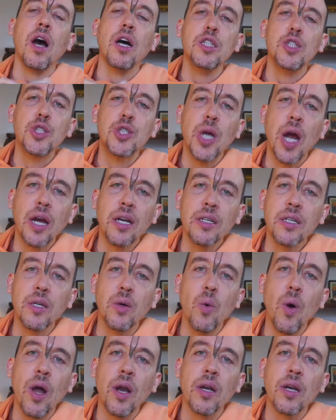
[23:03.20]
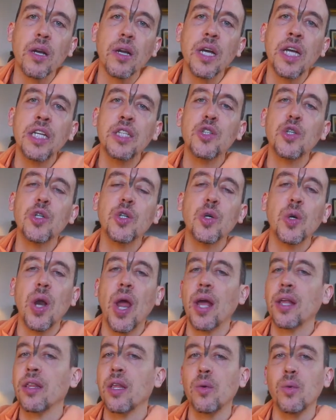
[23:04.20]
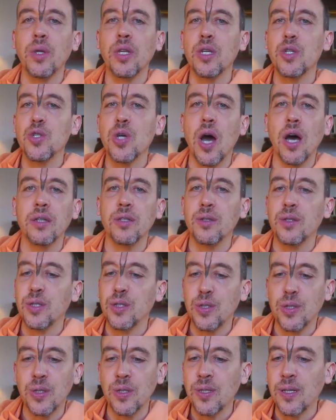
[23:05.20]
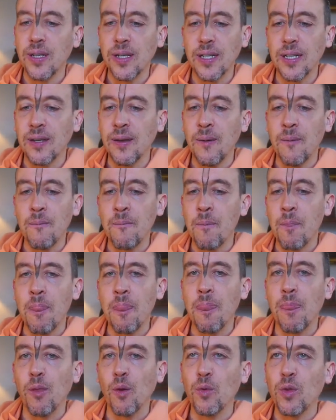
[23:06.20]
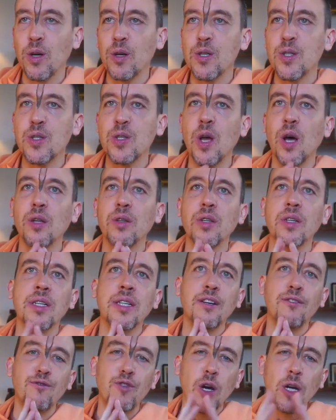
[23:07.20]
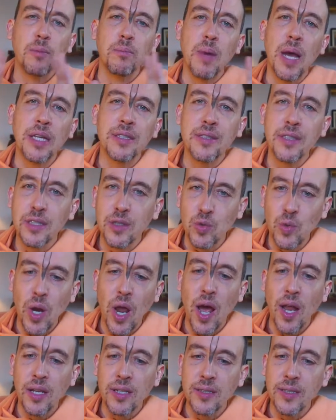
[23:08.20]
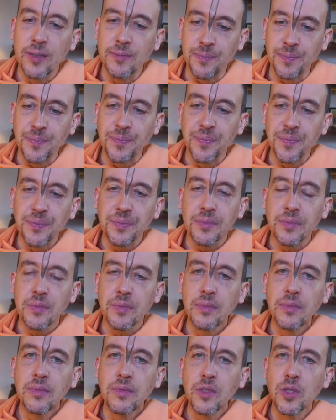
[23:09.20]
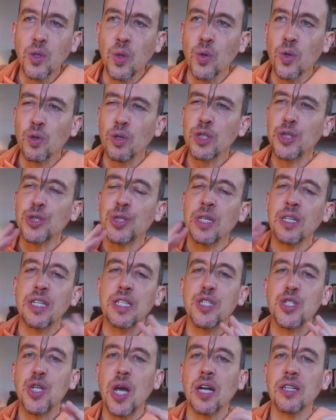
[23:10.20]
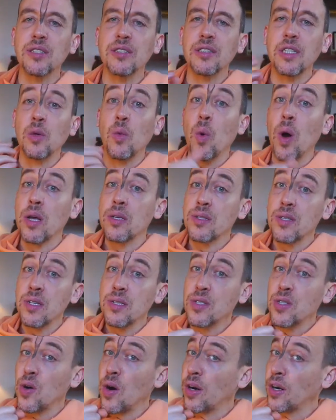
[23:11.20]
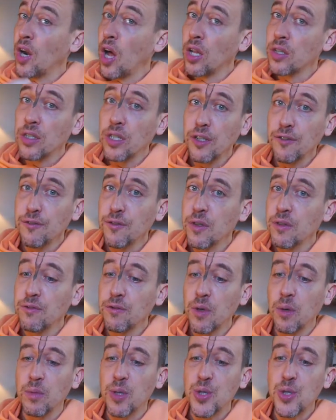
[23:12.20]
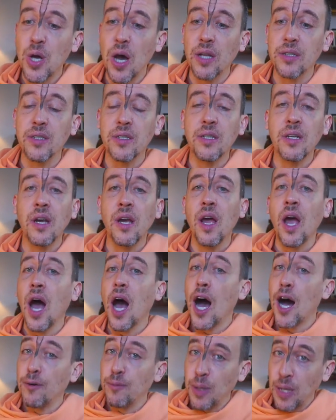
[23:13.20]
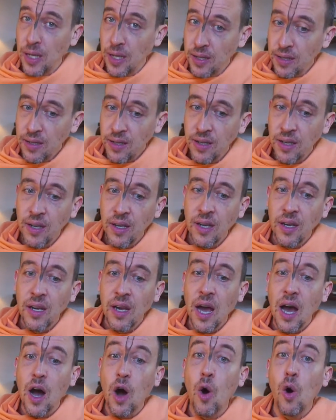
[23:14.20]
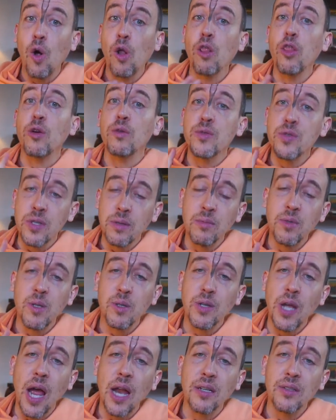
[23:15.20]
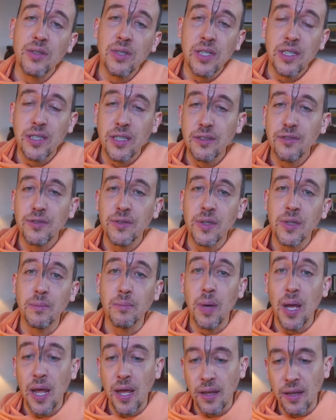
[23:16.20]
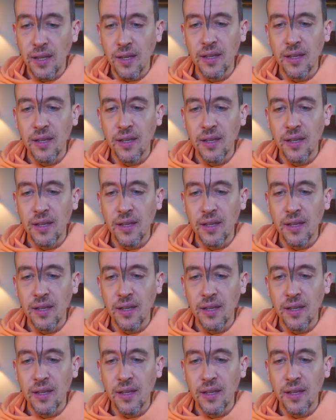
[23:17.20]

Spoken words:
and Shakti, one interconnected with each other eternally. So there is not fragmented reality. So Krishna and his Shaktis, in one sense, they are non-different from each other, Abhed, although simultaneously different, Bhed,